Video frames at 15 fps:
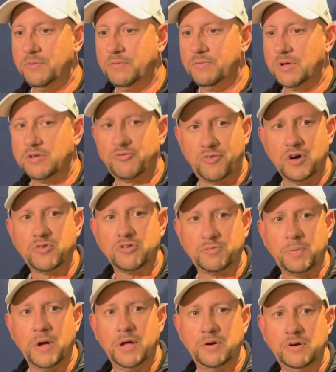as first
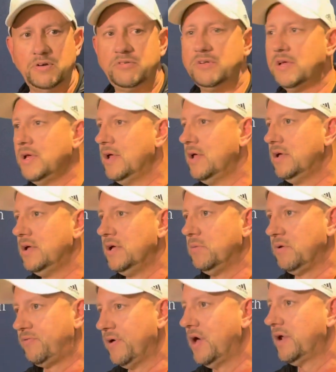responders, and we
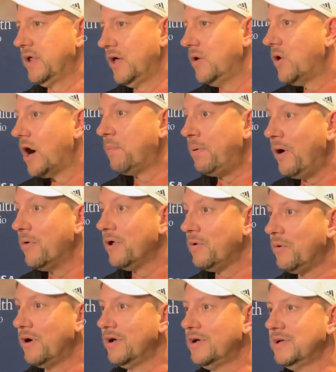found out who our opponent
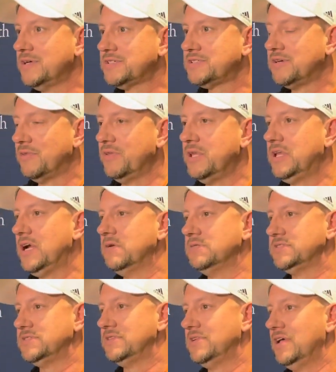was. So then there
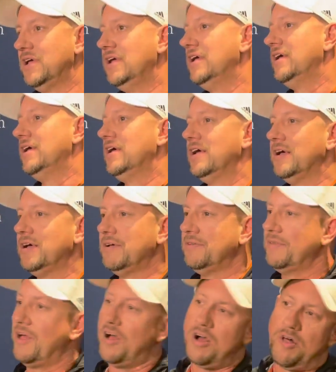was
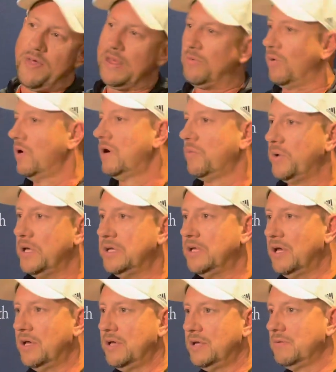all that work we had
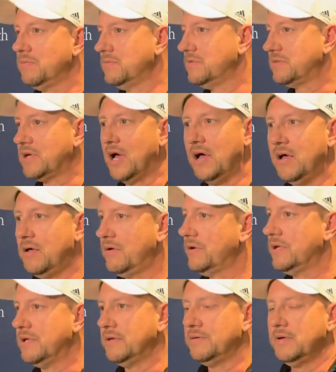done was gone.
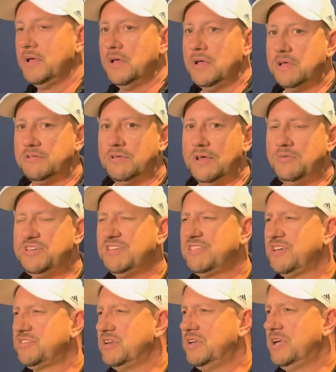And so it was just
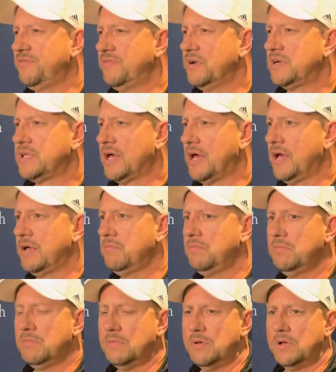such a different time.
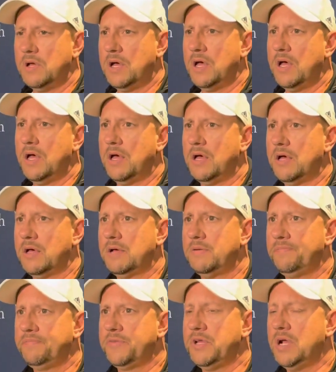
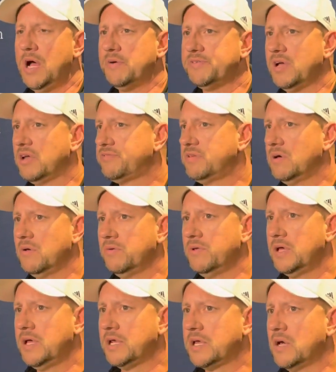You know, I was also the
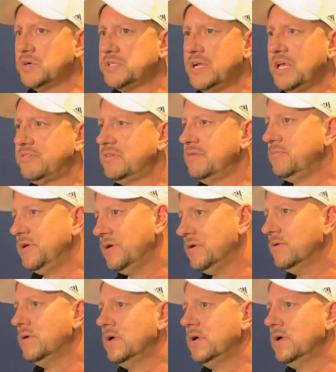head coach at SMU